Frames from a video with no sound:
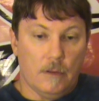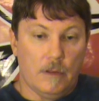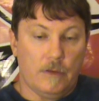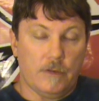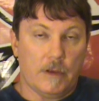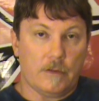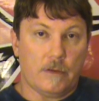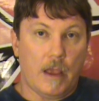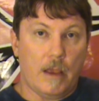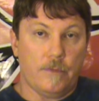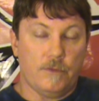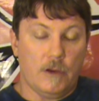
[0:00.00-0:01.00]
the 6
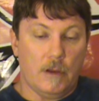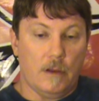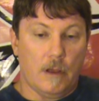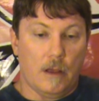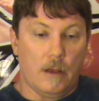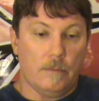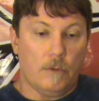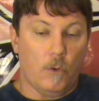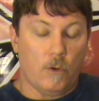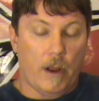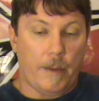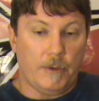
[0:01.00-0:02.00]
KFG
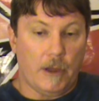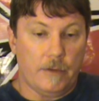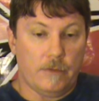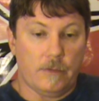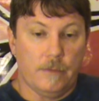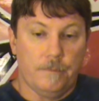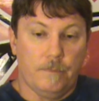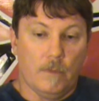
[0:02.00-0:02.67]
Oh Crap dice.